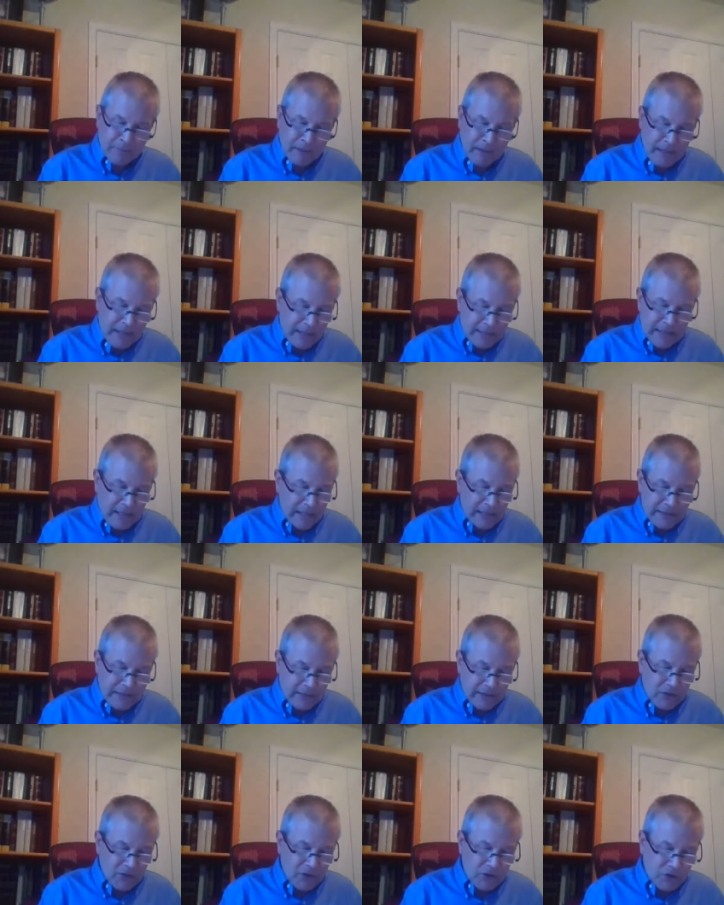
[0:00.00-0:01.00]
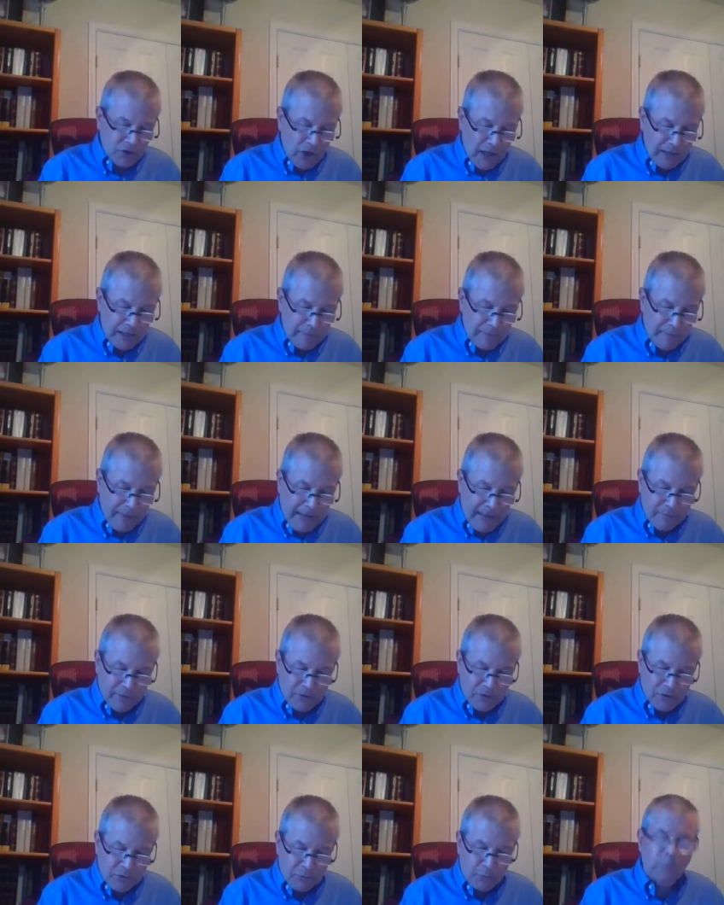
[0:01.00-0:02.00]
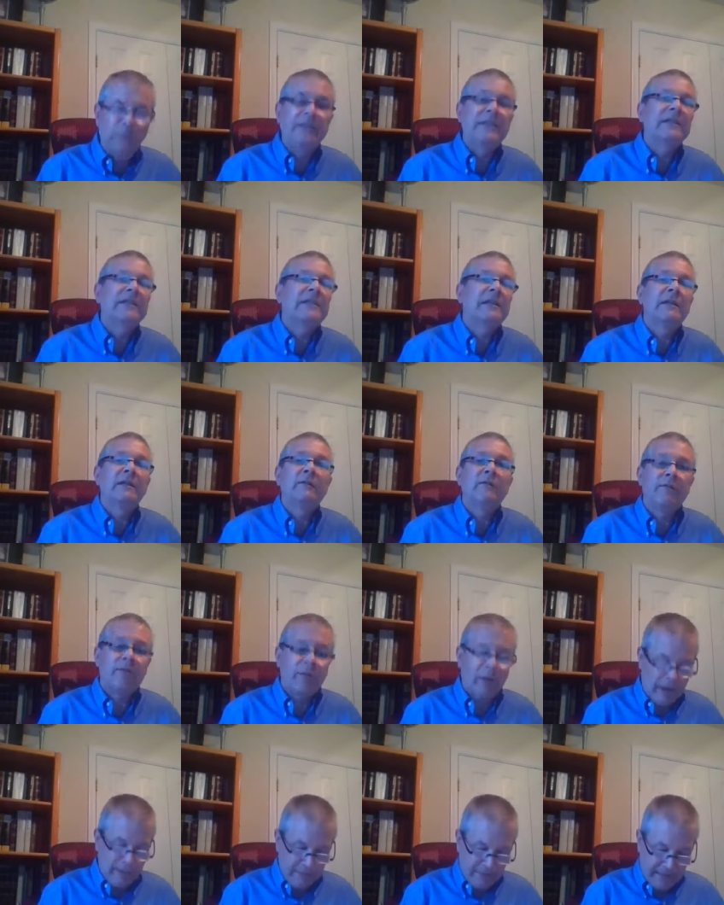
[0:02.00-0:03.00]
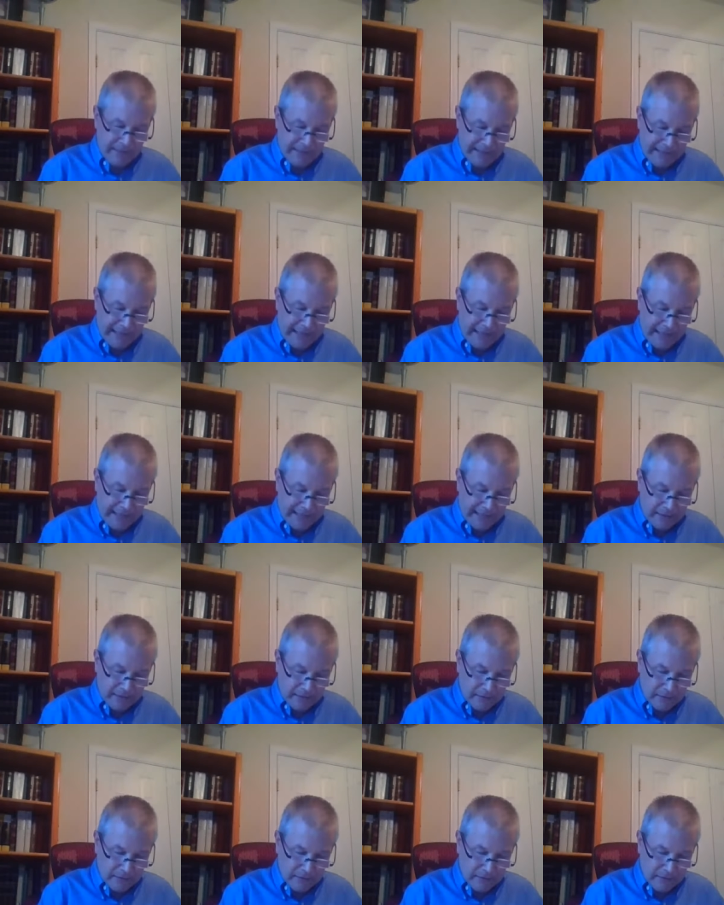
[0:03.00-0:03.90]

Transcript: he says, this is John the Baptist risen from the dead.